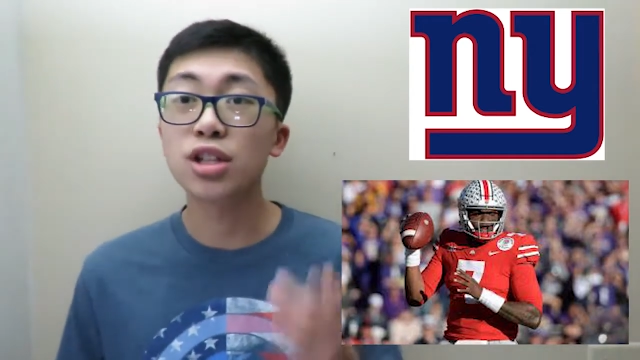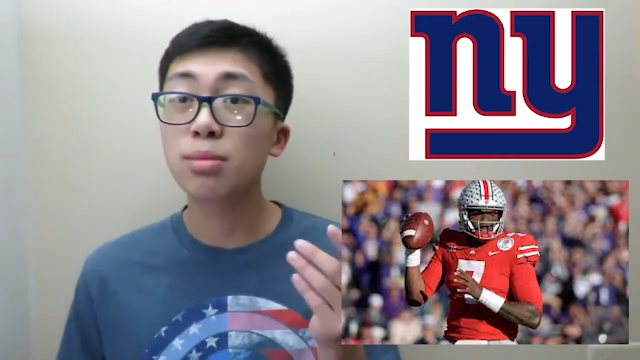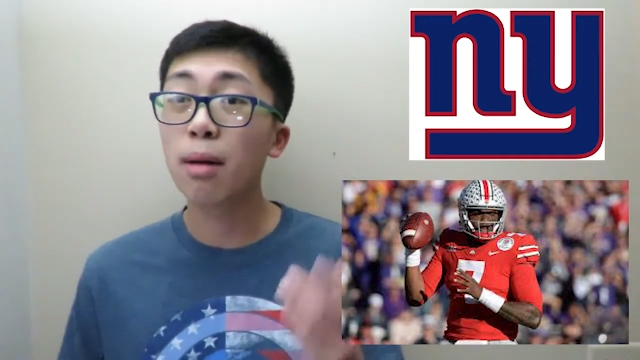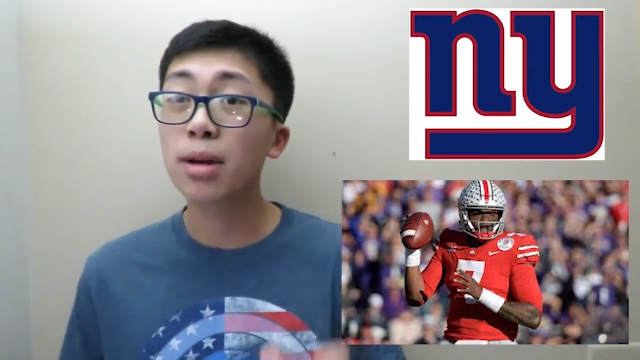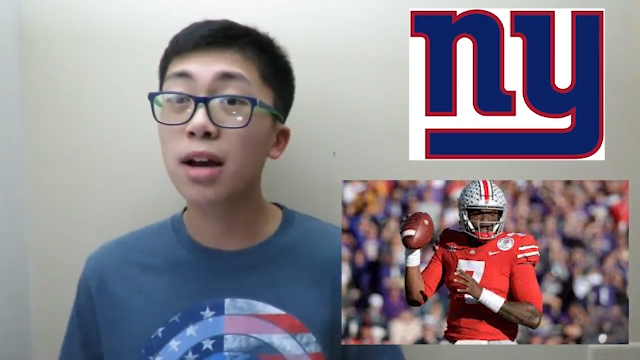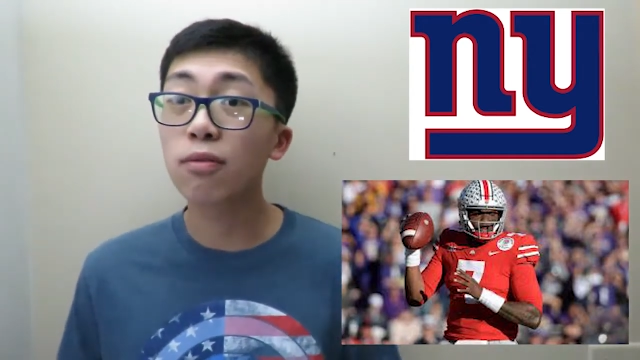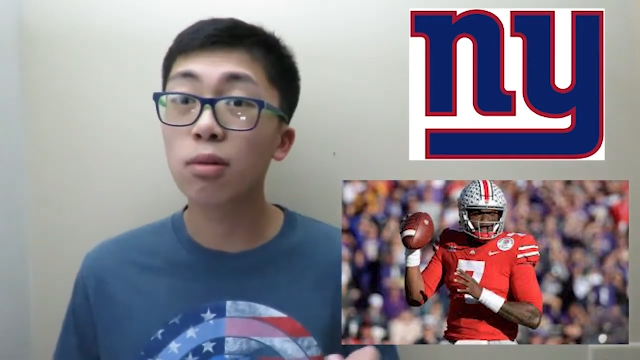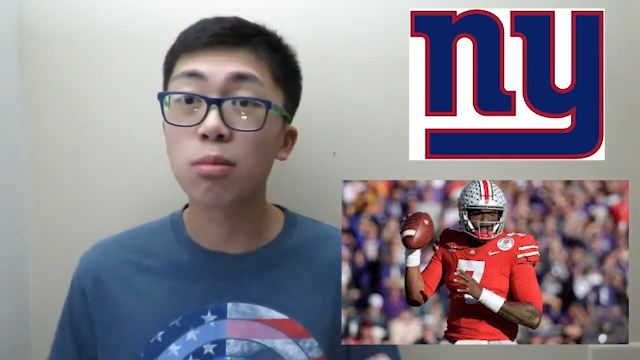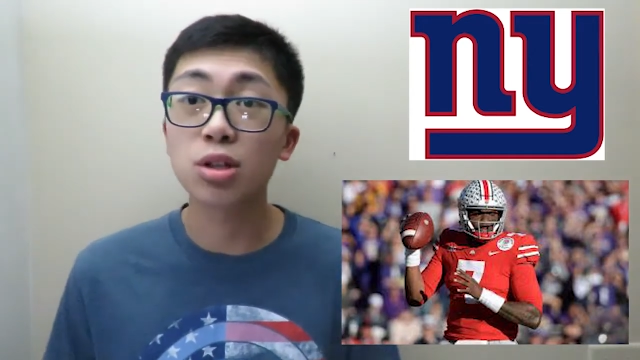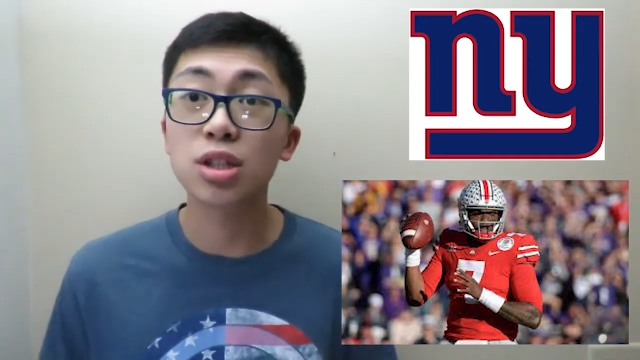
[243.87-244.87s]
He's probably gonna have
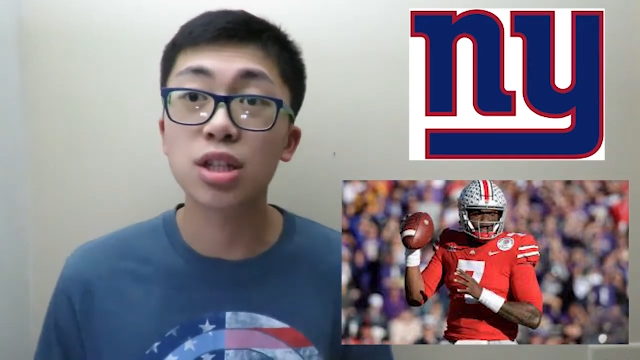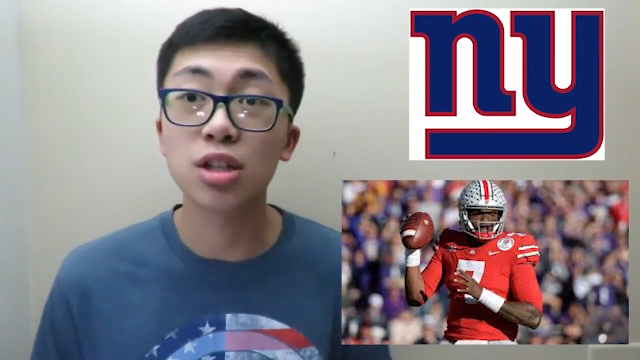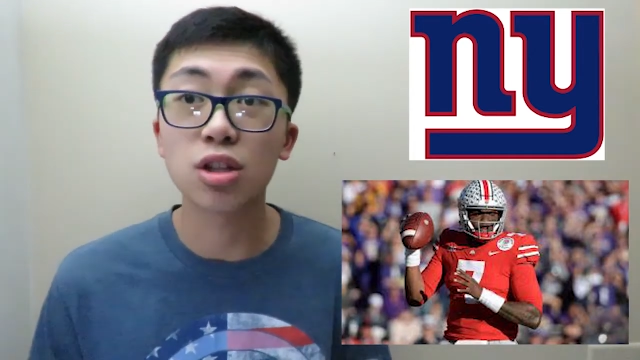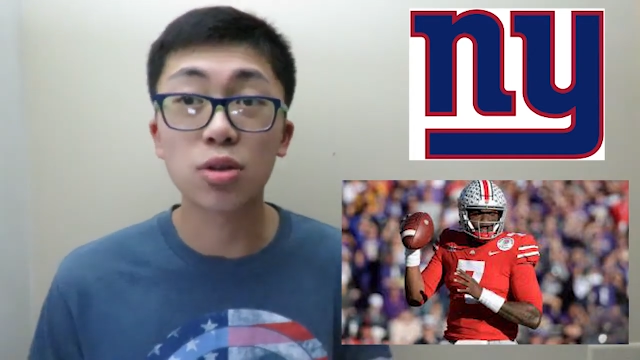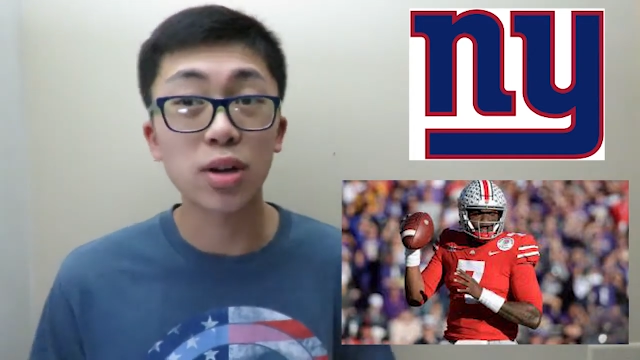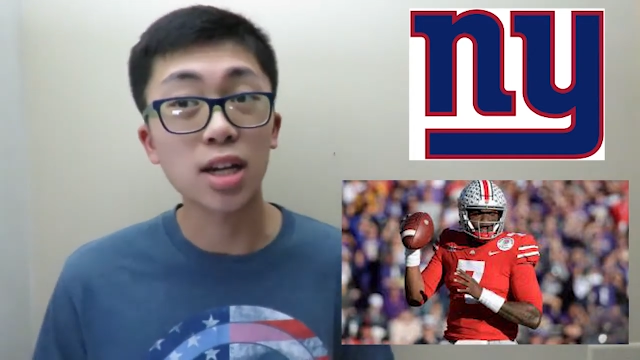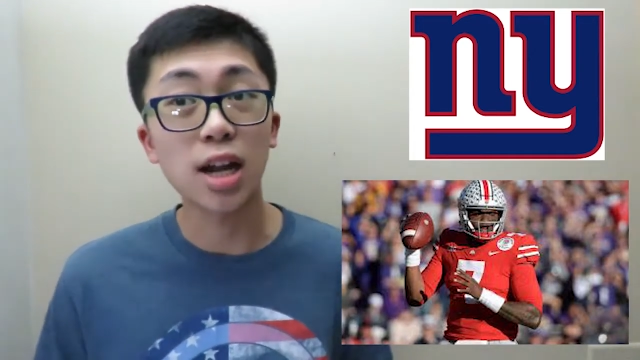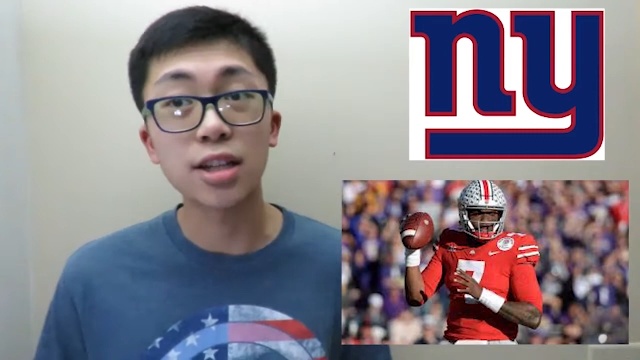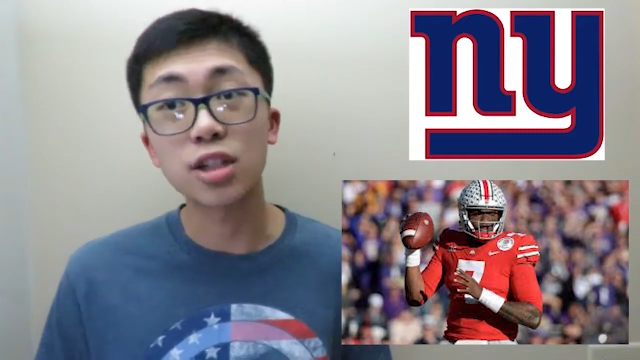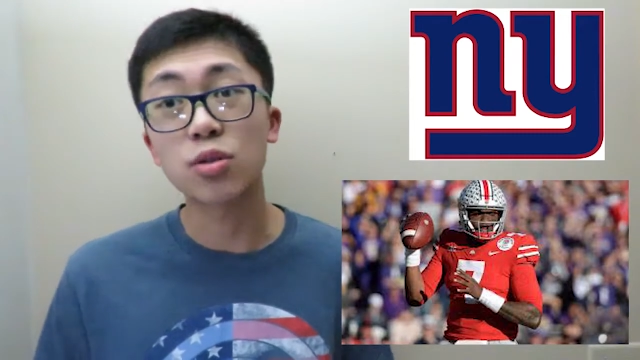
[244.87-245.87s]
one more season, the
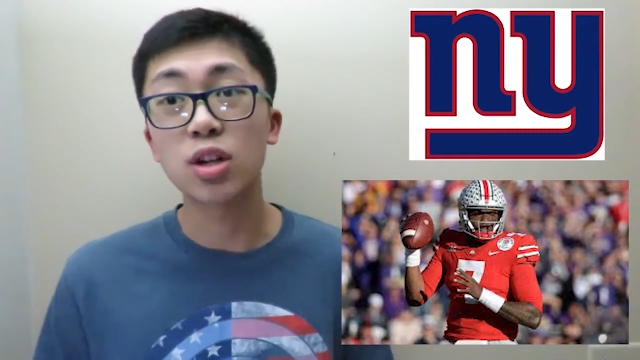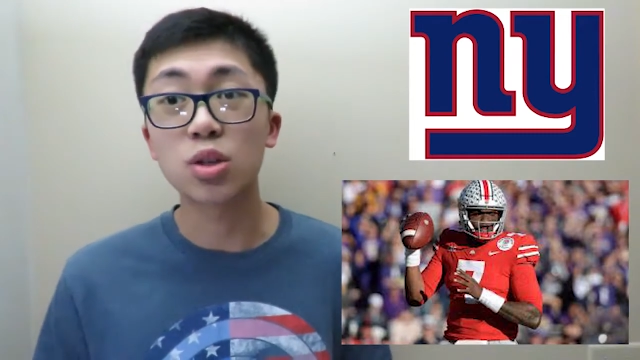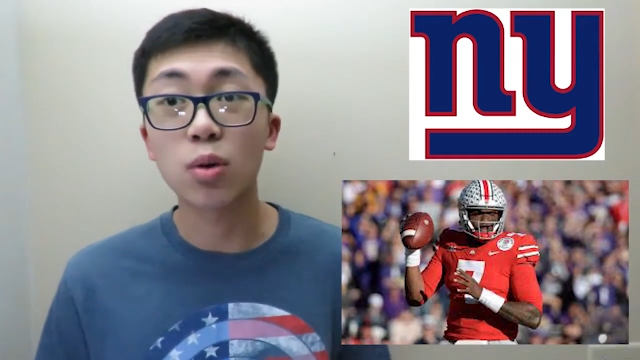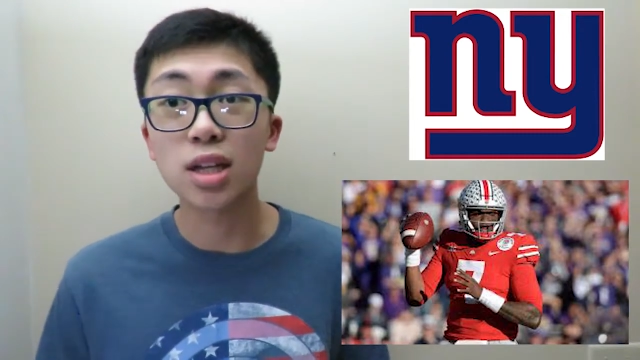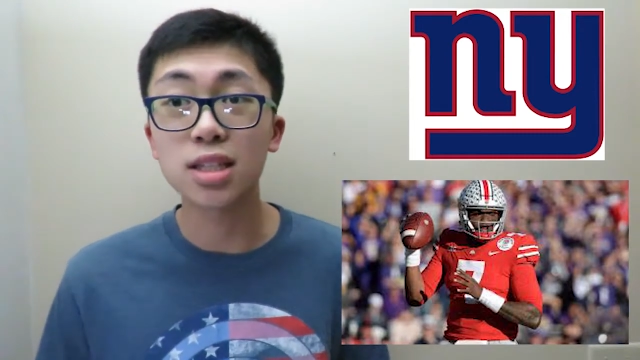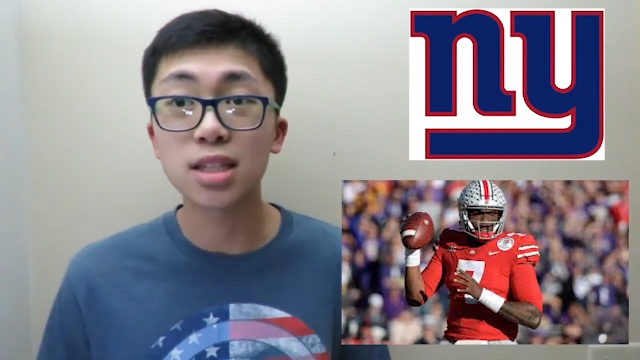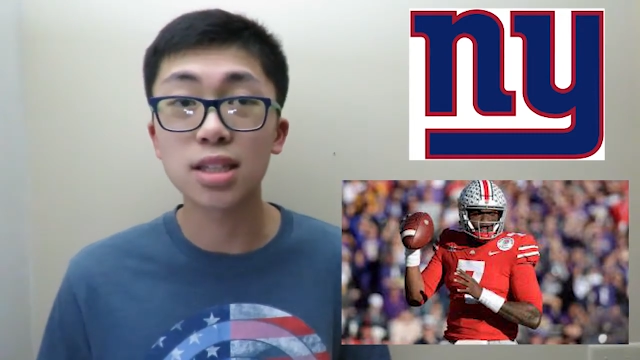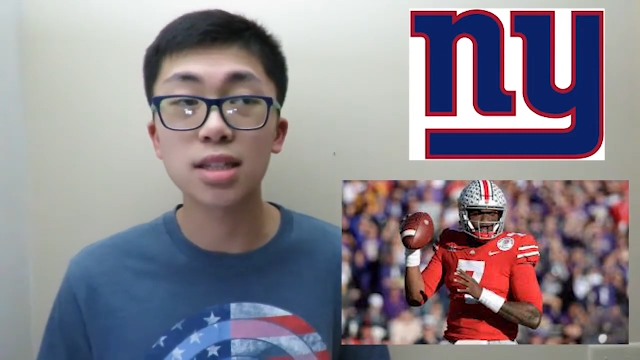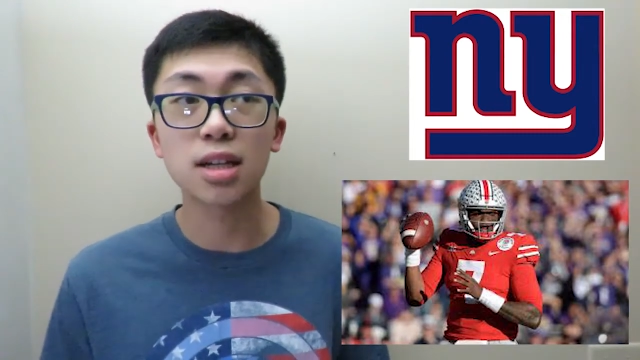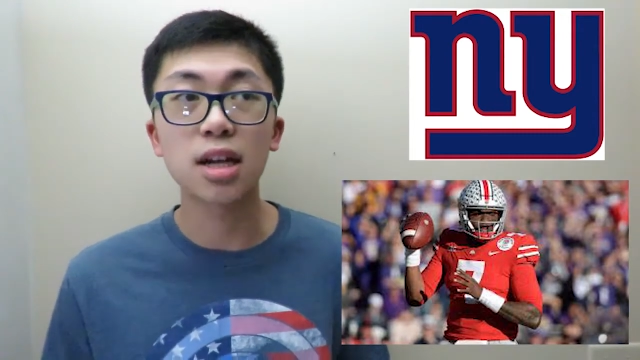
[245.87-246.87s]
2019-2020
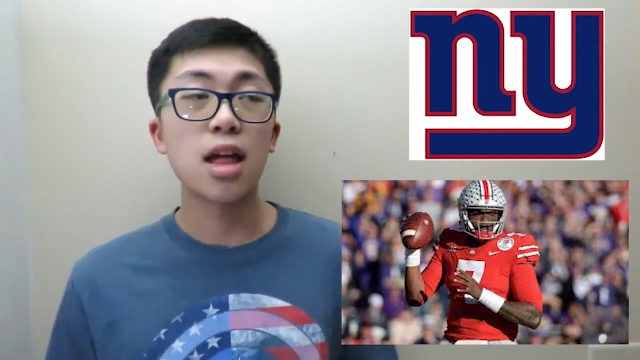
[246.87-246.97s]
season.